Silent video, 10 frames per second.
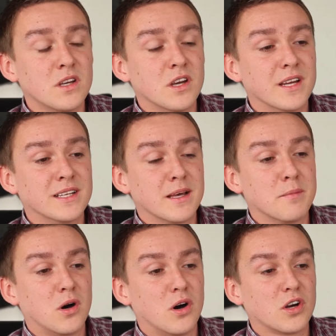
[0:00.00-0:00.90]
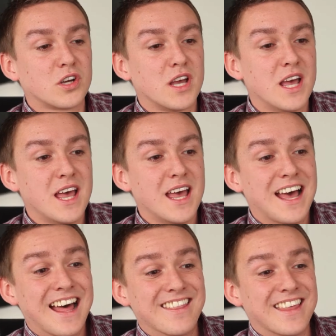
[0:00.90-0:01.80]
uh, in Denmark
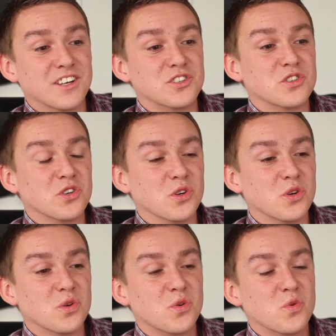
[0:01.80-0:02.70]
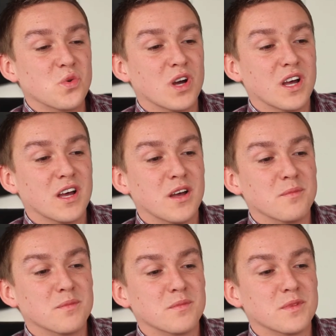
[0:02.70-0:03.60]
and then to
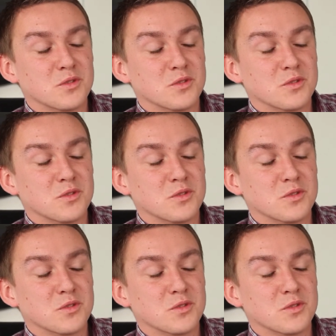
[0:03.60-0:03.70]
um,